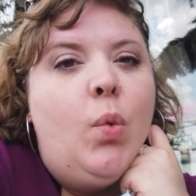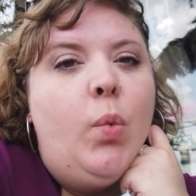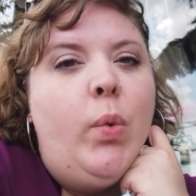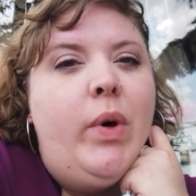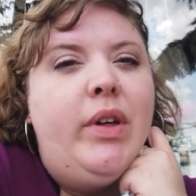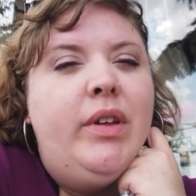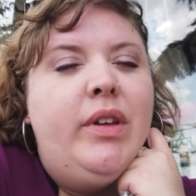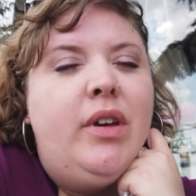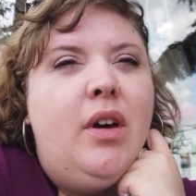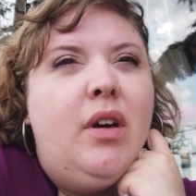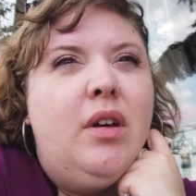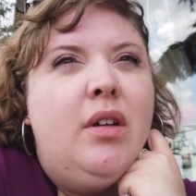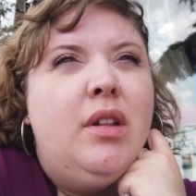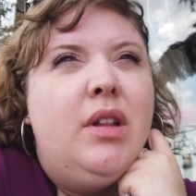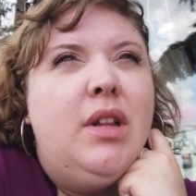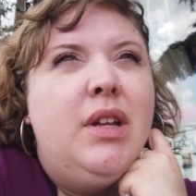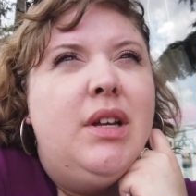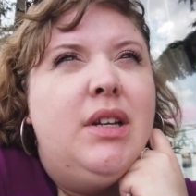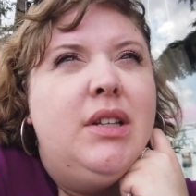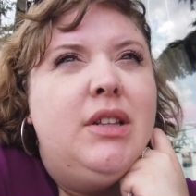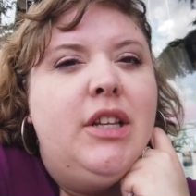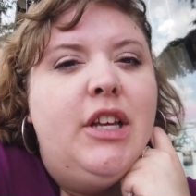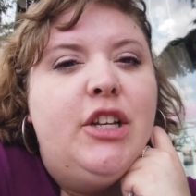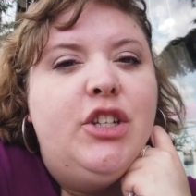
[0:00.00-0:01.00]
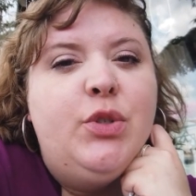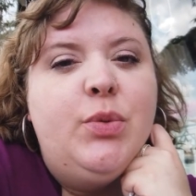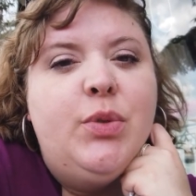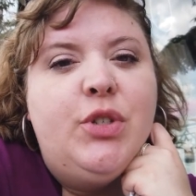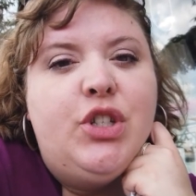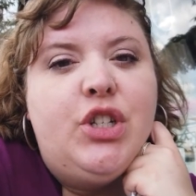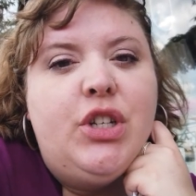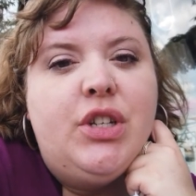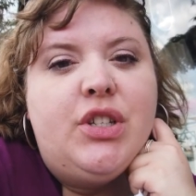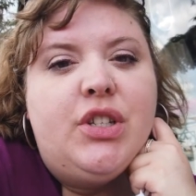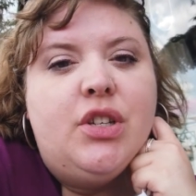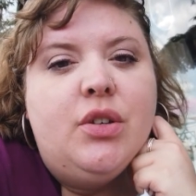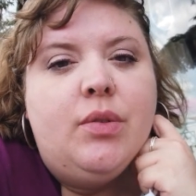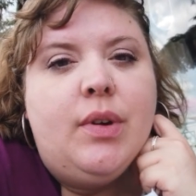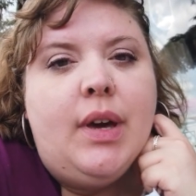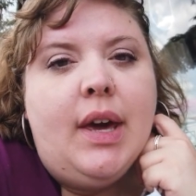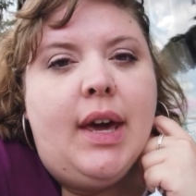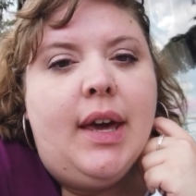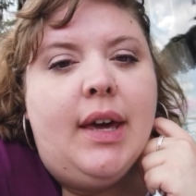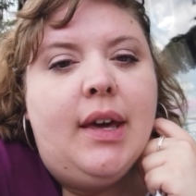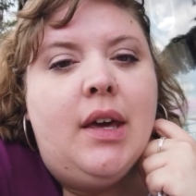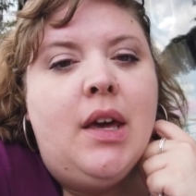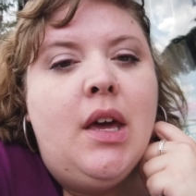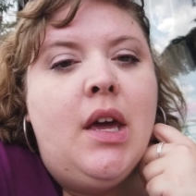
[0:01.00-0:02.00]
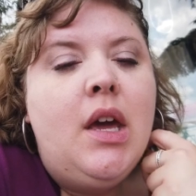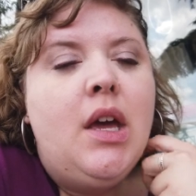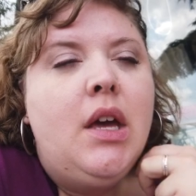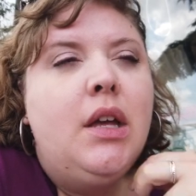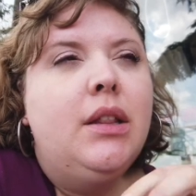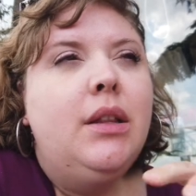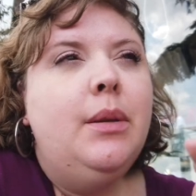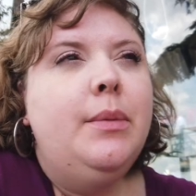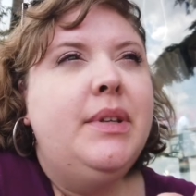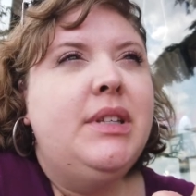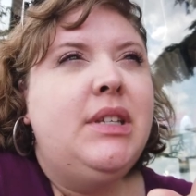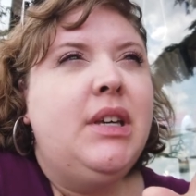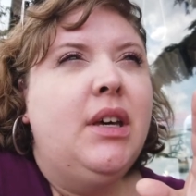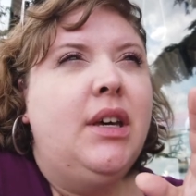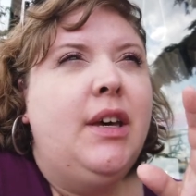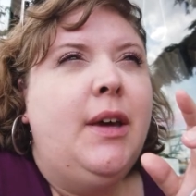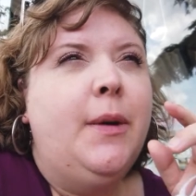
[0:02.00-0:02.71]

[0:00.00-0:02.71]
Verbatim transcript: well, y'all, lunch was just okay. Let me tell